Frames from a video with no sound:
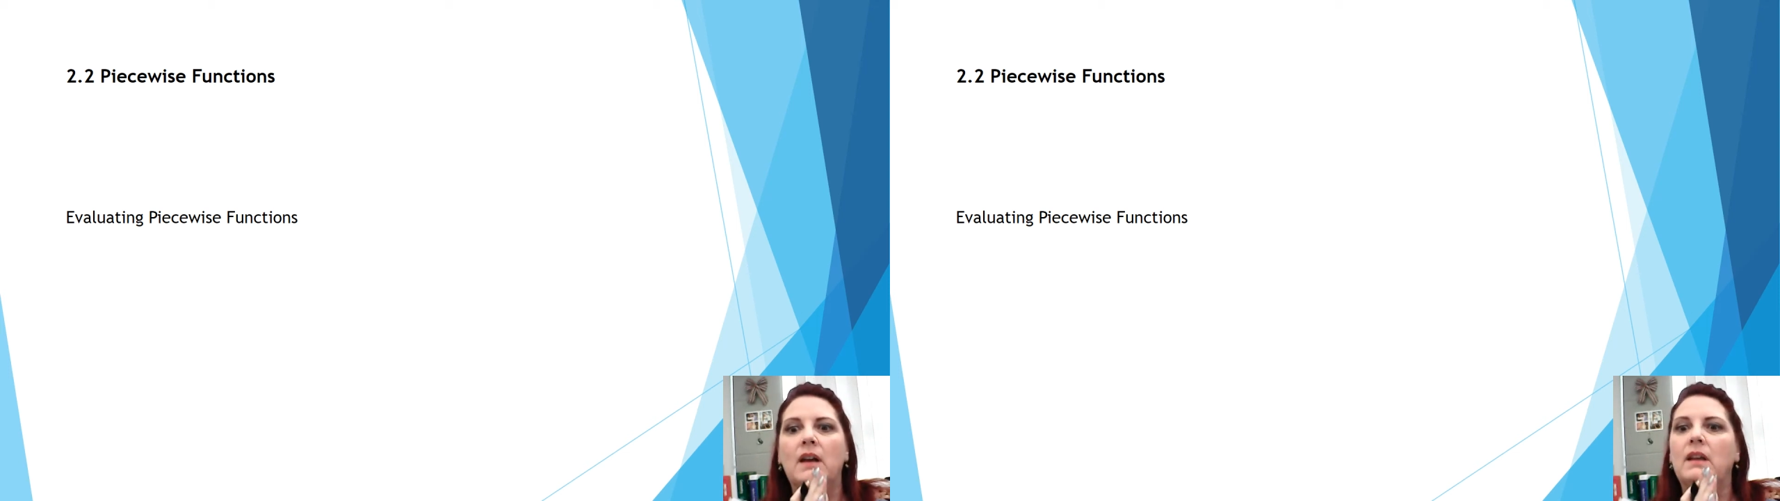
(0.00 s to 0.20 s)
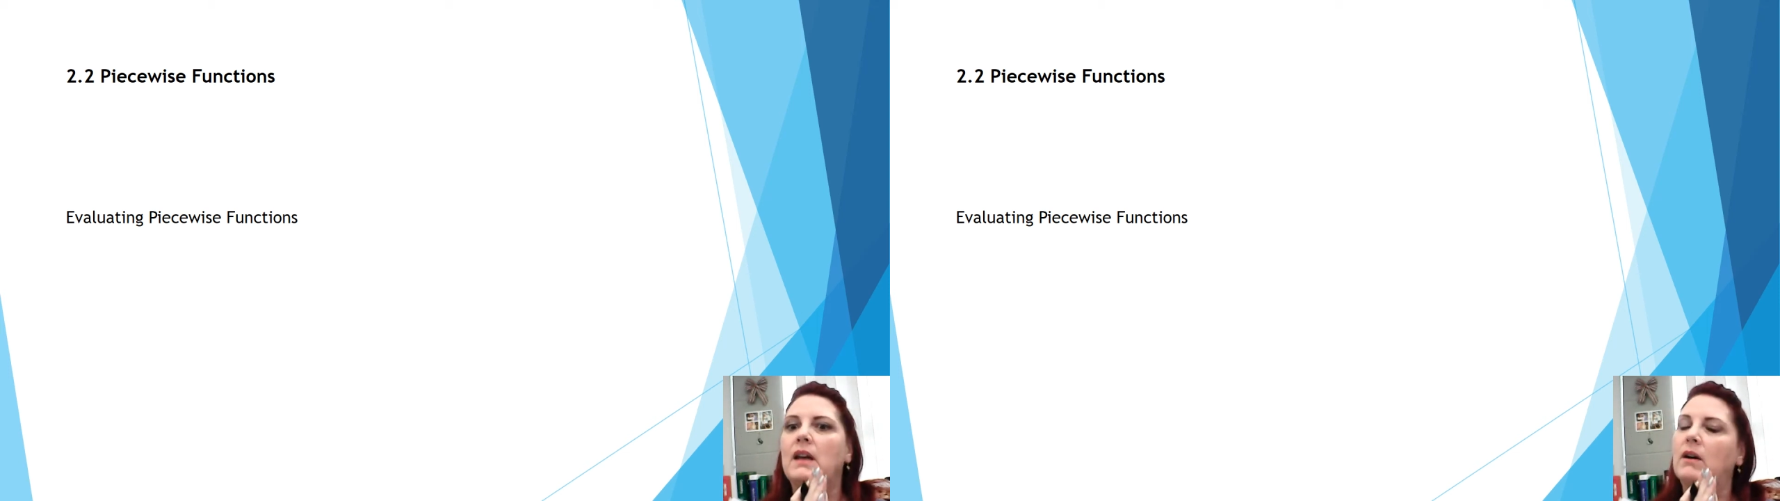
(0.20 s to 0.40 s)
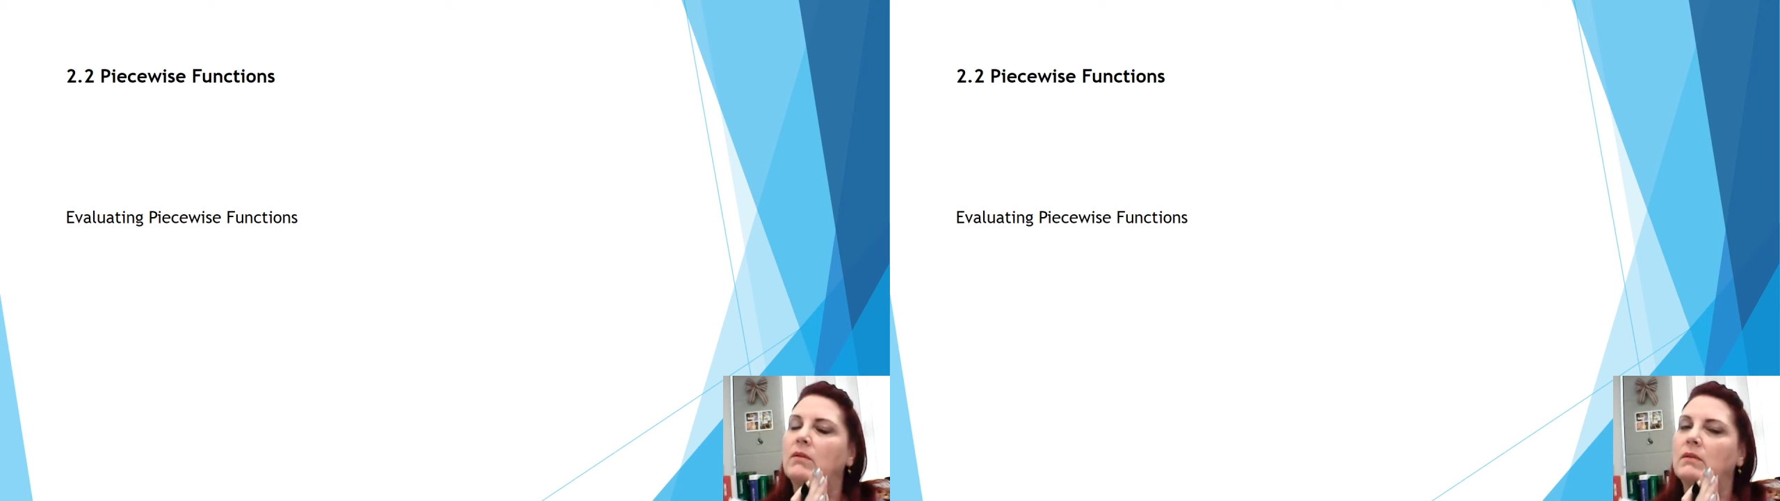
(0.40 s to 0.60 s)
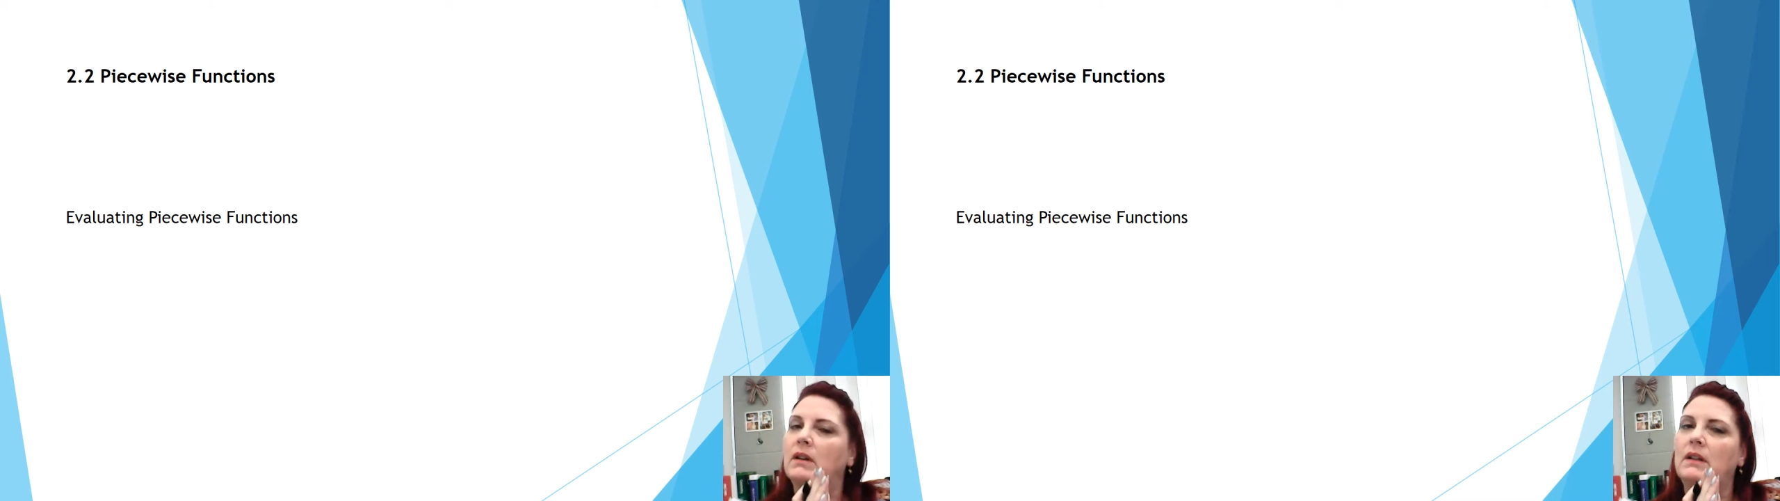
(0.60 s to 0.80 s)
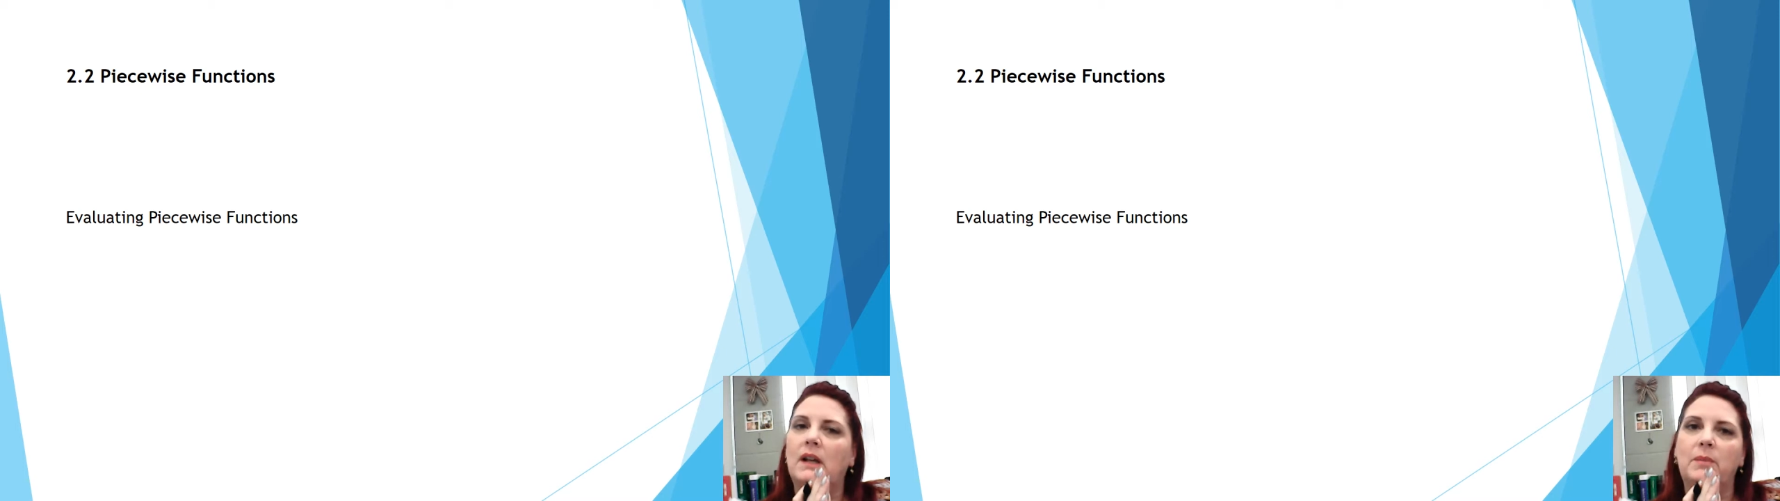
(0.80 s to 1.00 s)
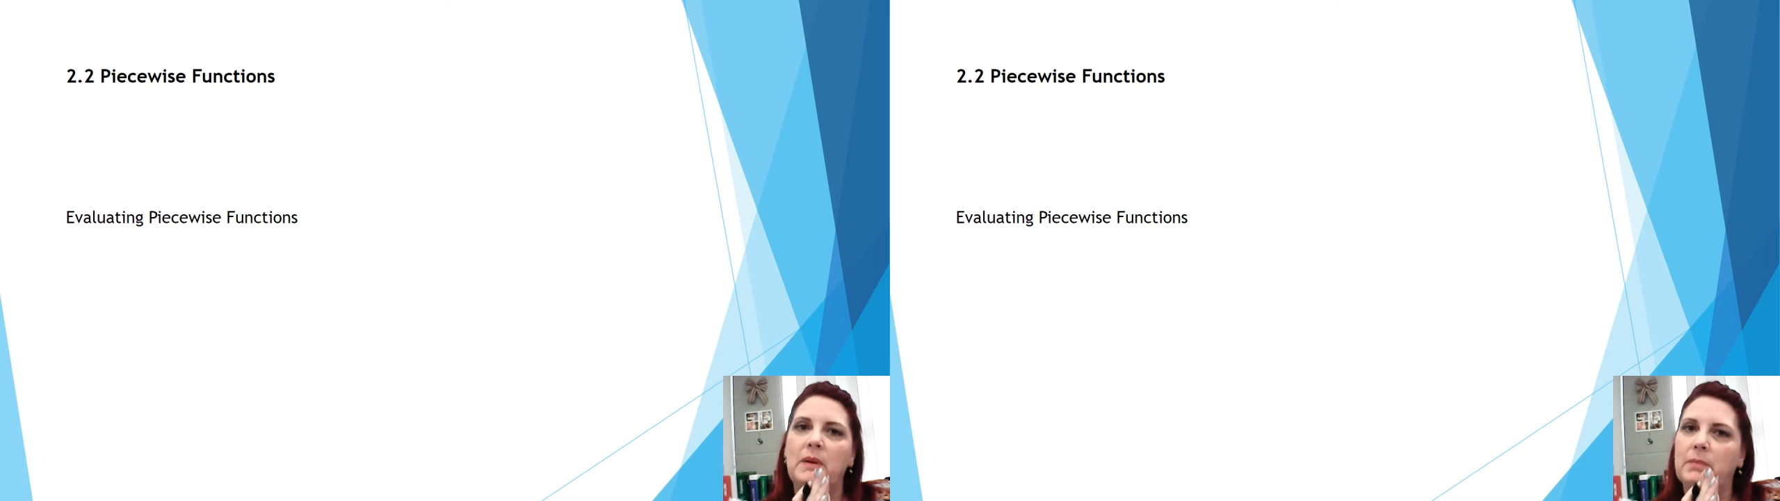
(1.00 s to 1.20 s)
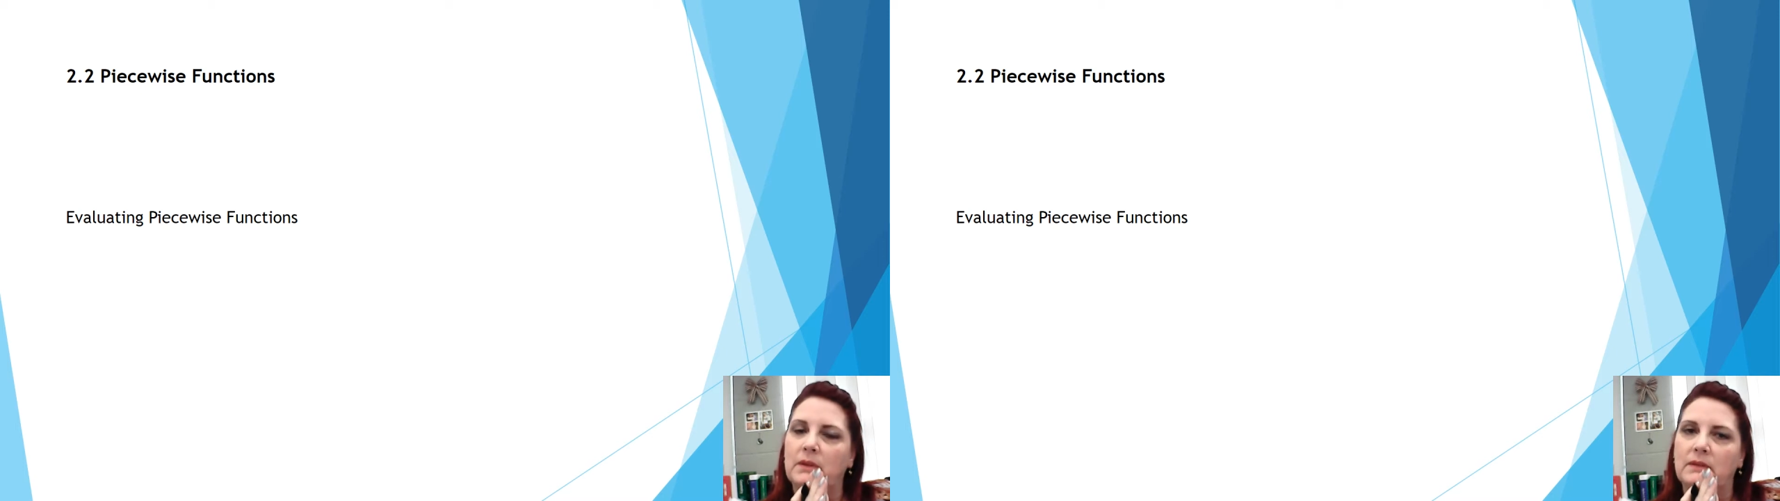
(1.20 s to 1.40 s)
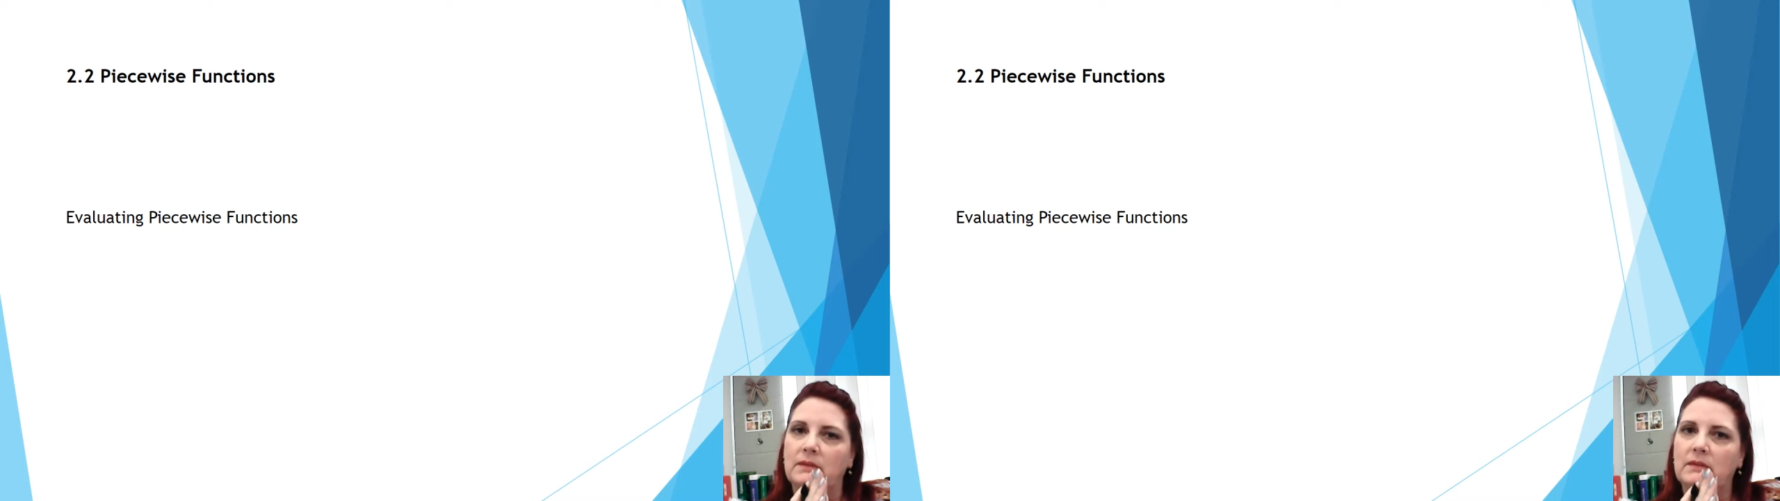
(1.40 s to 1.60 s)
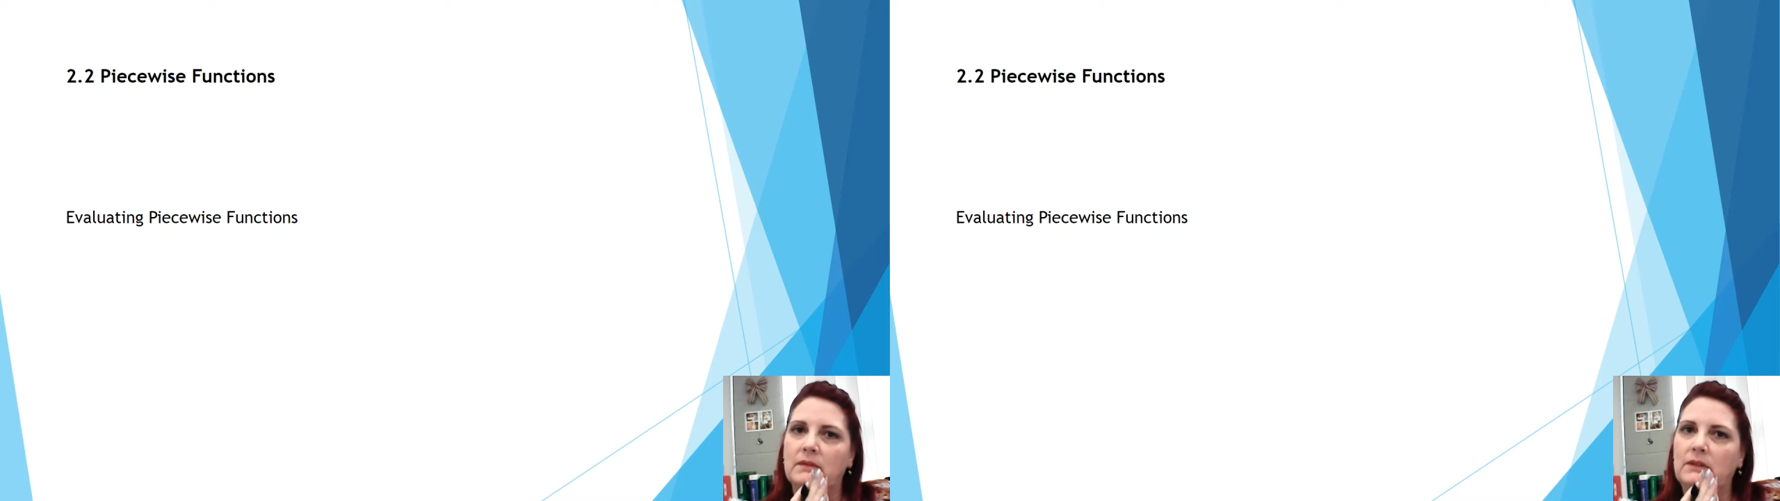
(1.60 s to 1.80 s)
Now, a lot of people